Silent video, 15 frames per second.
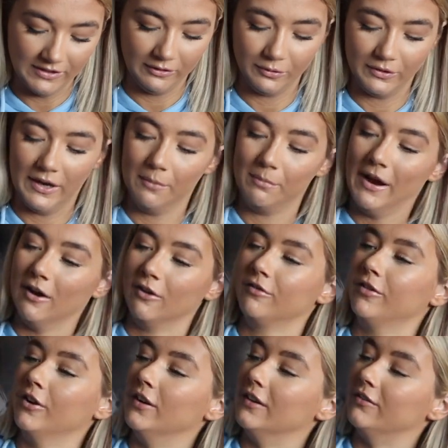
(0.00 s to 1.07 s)
single day. A pair of
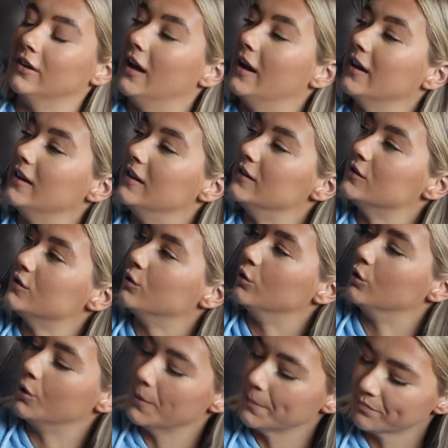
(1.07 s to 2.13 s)
faux leather leggings,
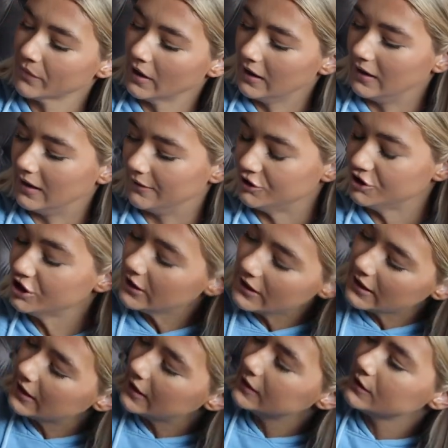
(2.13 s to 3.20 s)
or leather
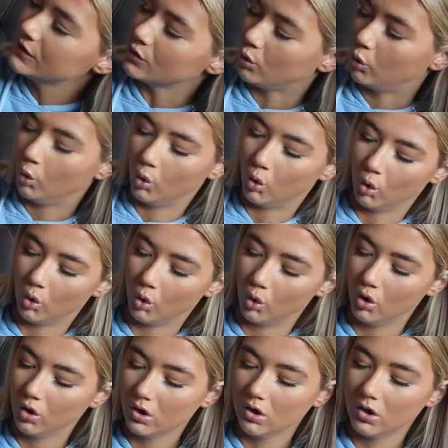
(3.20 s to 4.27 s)
jeans,
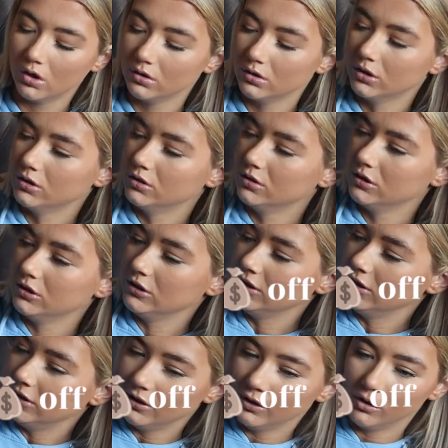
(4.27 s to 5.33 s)
or...
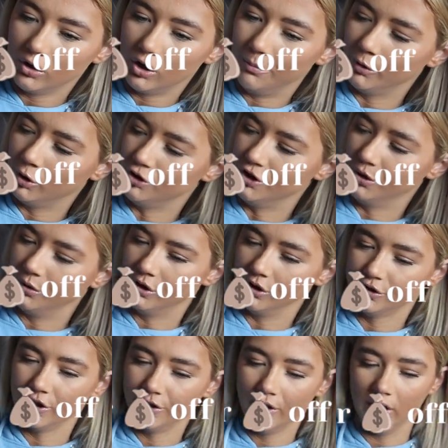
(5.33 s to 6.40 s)
oh my god, you know what would
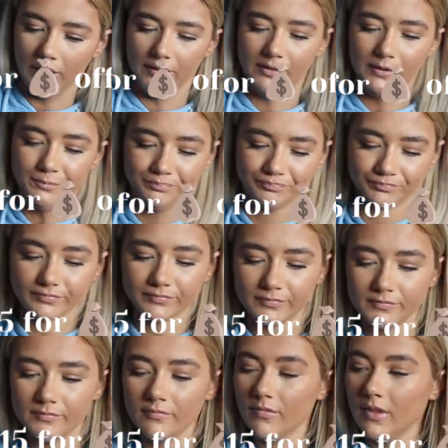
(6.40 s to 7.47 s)
look so nice?
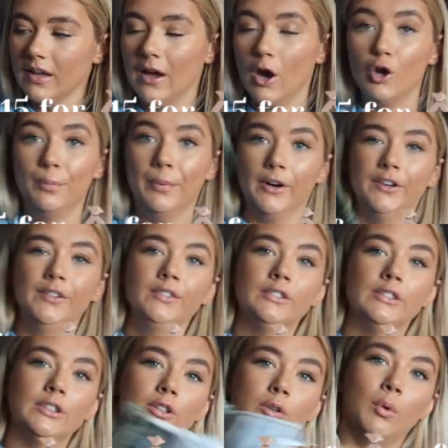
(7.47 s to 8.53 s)
Open,
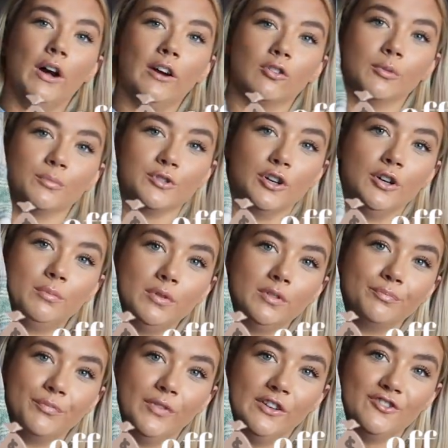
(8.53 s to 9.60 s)
white crop top,
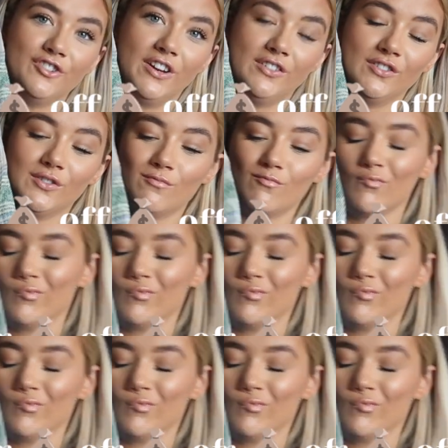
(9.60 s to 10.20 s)
these jeans.